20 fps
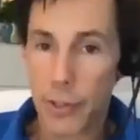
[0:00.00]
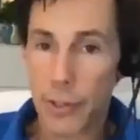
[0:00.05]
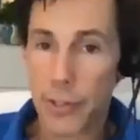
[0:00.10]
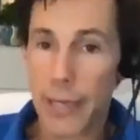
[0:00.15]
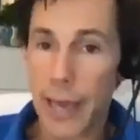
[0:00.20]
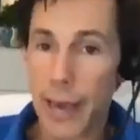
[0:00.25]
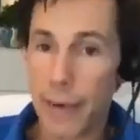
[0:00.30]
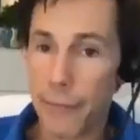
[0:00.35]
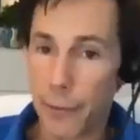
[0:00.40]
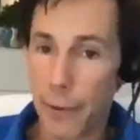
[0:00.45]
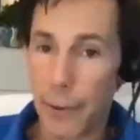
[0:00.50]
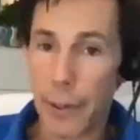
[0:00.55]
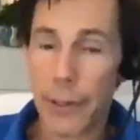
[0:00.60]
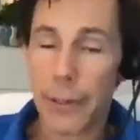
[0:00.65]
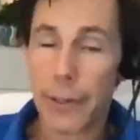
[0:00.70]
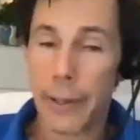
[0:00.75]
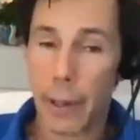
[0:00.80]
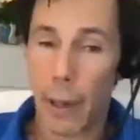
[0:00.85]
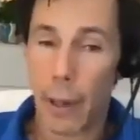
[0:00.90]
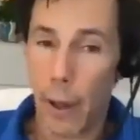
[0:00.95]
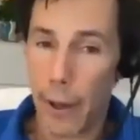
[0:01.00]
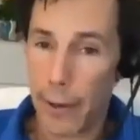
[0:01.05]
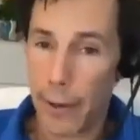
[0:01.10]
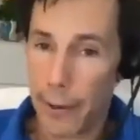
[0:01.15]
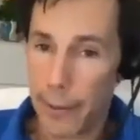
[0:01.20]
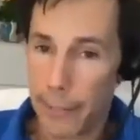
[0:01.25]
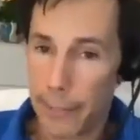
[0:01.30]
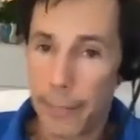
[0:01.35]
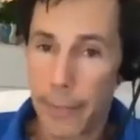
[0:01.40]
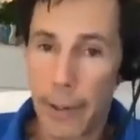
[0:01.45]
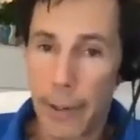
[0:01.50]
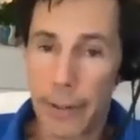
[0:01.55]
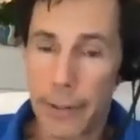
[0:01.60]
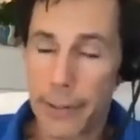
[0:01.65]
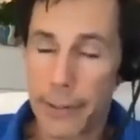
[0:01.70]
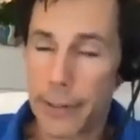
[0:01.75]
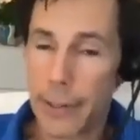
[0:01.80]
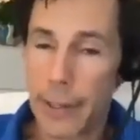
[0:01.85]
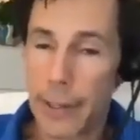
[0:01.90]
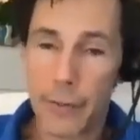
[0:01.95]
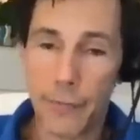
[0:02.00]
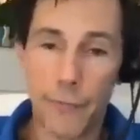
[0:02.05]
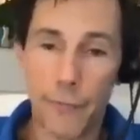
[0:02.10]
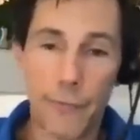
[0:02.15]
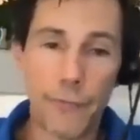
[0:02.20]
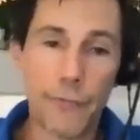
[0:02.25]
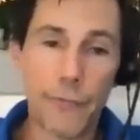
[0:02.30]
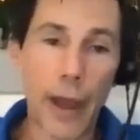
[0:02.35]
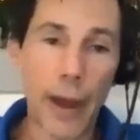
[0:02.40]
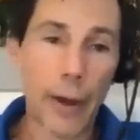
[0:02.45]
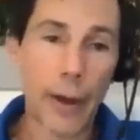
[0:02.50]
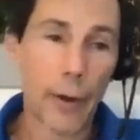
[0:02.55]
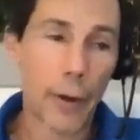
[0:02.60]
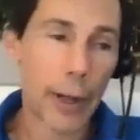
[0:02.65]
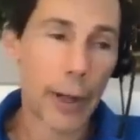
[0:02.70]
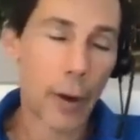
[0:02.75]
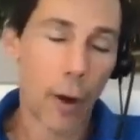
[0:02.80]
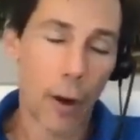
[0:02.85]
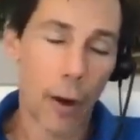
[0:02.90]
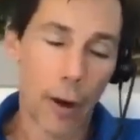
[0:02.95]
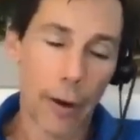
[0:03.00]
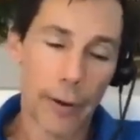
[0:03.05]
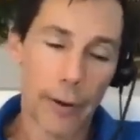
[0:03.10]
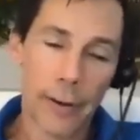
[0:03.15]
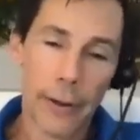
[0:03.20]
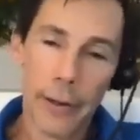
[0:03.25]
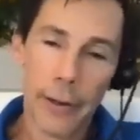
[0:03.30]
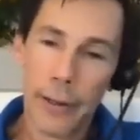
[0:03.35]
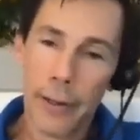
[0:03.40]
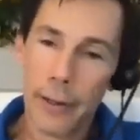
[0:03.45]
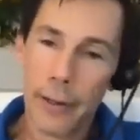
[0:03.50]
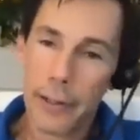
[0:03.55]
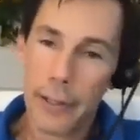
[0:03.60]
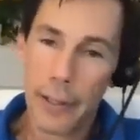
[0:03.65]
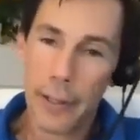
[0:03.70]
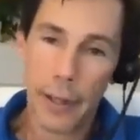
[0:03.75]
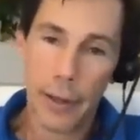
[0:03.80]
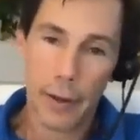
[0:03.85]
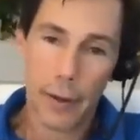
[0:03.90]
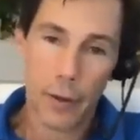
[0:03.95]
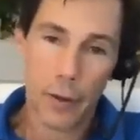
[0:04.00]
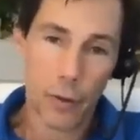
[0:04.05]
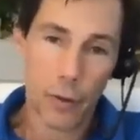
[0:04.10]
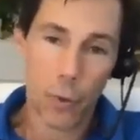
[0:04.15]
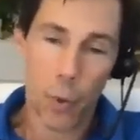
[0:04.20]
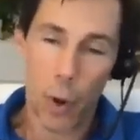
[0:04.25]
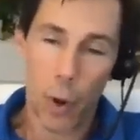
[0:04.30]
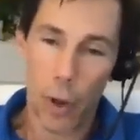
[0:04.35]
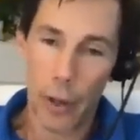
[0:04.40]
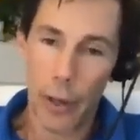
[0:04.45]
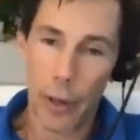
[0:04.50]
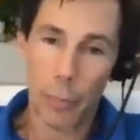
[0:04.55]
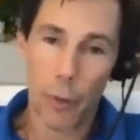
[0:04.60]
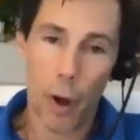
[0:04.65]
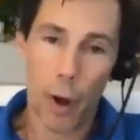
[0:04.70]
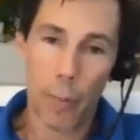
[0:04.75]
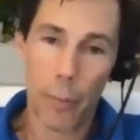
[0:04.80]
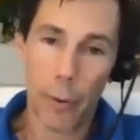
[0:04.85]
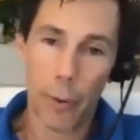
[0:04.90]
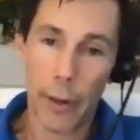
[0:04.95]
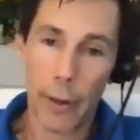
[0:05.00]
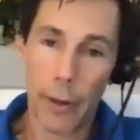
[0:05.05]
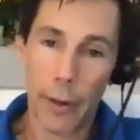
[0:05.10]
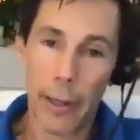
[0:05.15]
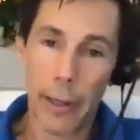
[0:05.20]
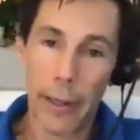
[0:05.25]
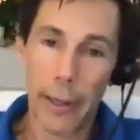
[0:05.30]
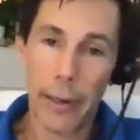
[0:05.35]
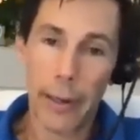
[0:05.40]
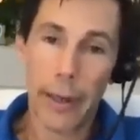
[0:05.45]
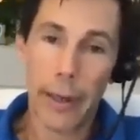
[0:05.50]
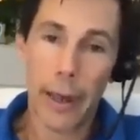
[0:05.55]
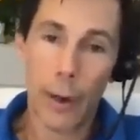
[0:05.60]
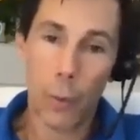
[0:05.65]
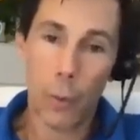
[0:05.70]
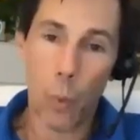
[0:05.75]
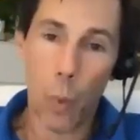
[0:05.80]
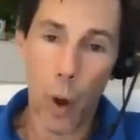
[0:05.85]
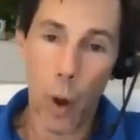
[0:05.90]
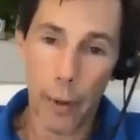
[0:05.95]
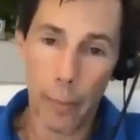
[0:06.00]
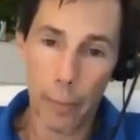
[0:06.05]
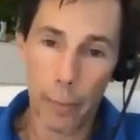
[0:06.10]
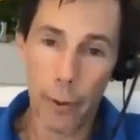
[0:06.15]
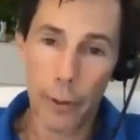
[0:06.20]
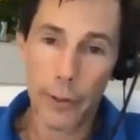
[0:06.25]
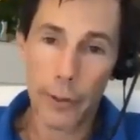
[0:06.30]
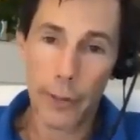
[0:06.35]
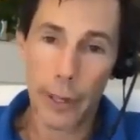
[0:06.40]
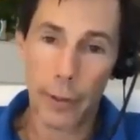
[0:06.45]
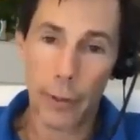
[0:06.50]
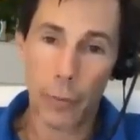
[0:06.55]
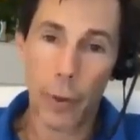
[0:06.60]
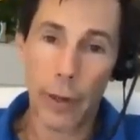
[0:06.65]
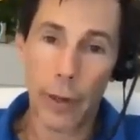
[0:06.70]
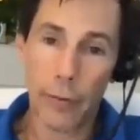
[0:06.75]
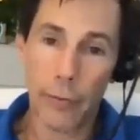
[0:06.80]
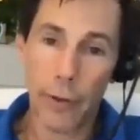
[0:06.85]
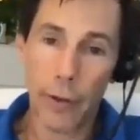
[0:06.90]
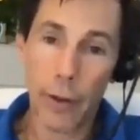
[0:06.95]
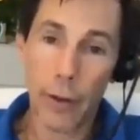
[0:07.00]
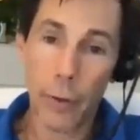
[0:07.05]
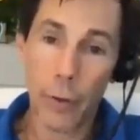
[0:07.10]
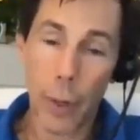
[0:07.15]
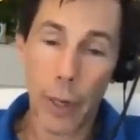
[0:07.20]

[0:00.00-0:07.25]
is definitely declining. It's it's yeah. very hard to get a good quality property and get a 1% rent to value